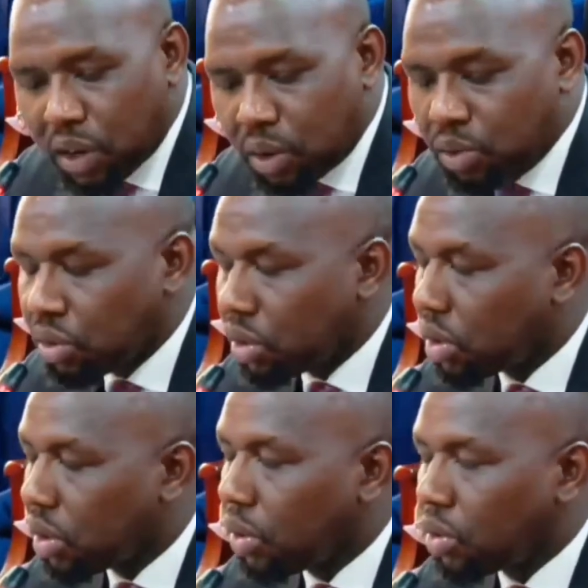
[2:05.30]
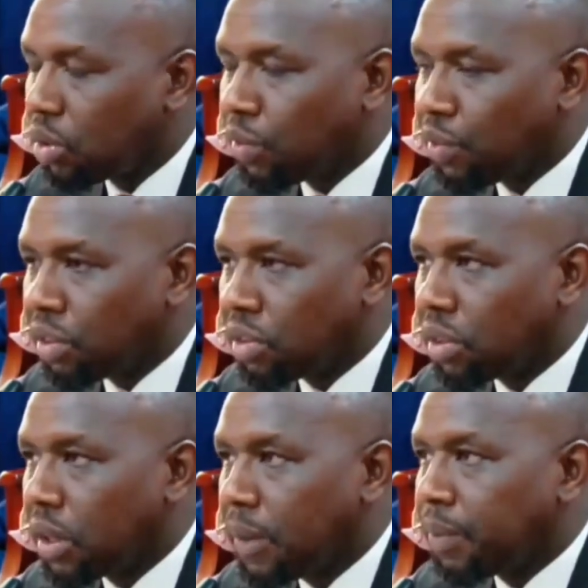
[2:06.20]
our county also
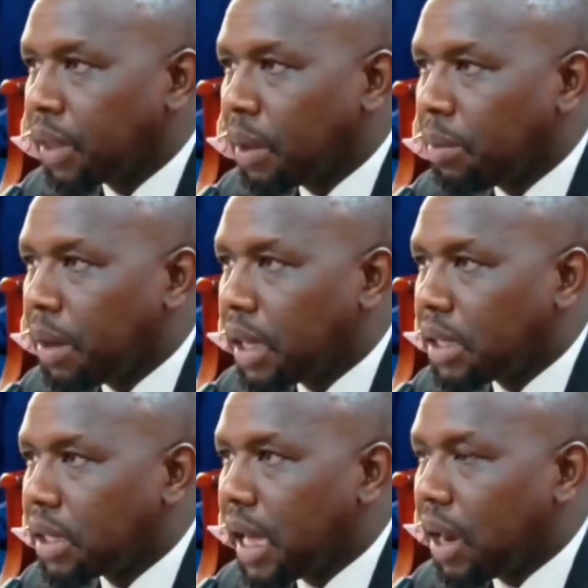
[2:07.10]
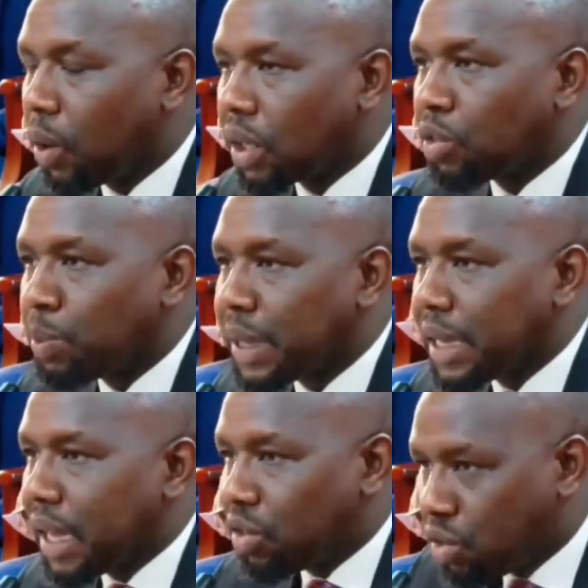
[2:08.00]
visits. But a lot has
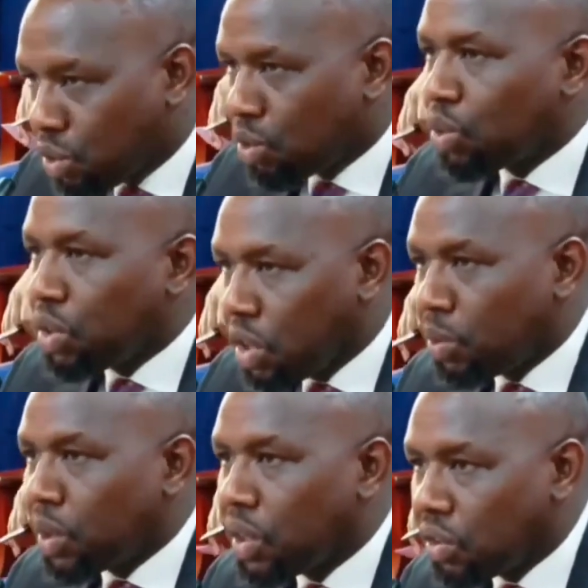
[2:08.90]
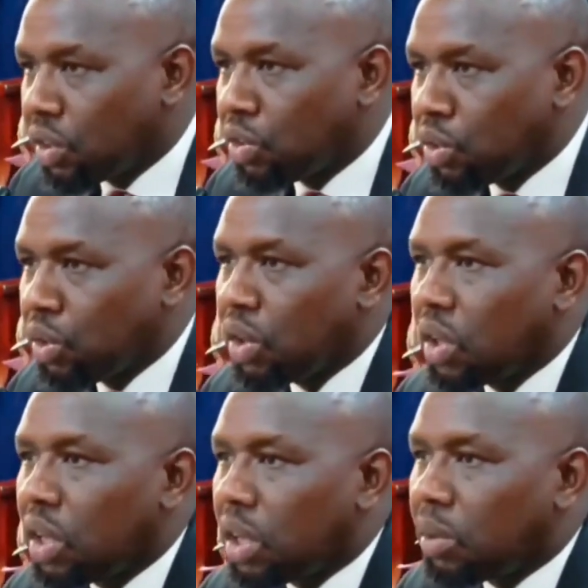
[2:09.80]
been done to deal with this issue,
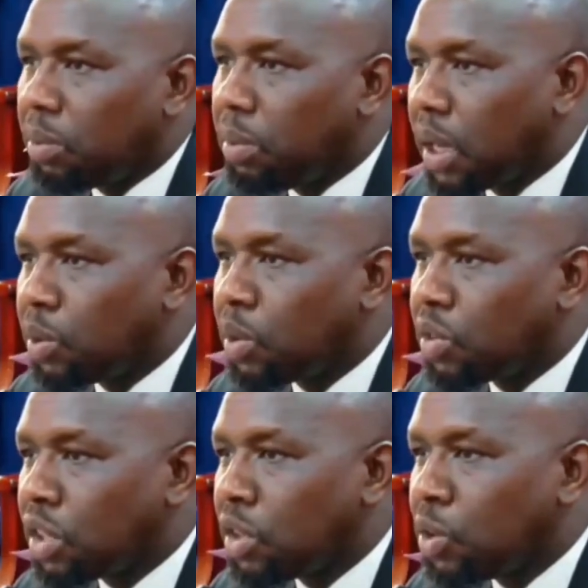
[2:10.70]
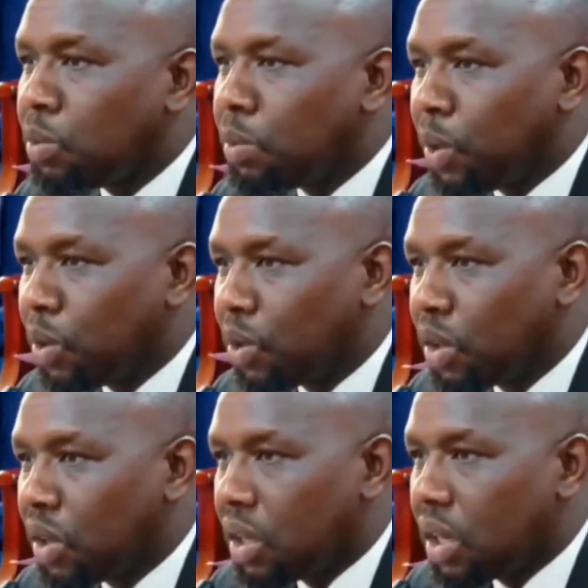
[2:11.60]
but we will still do more.
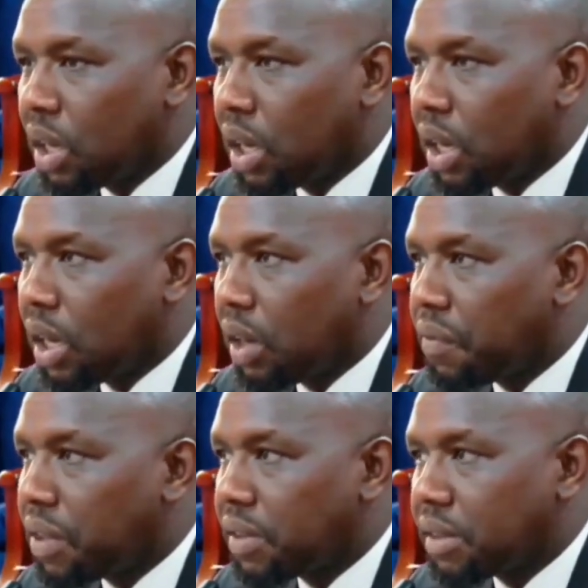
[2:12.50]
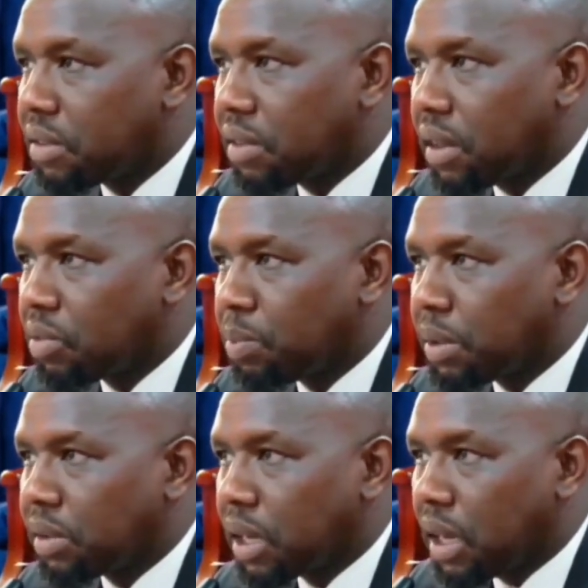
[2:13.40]
This is just
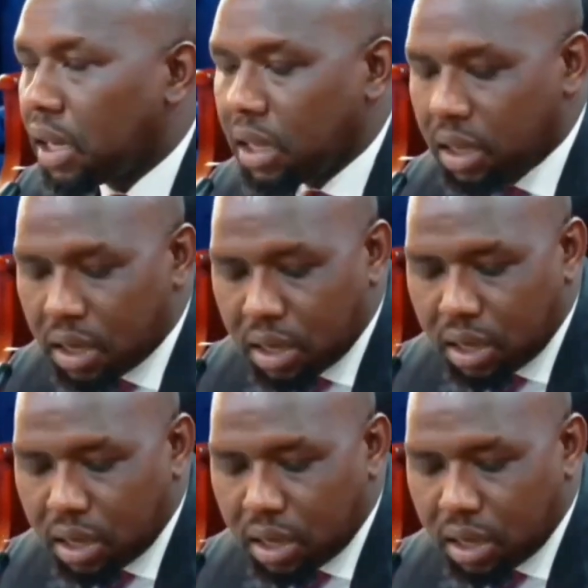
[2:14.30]
basically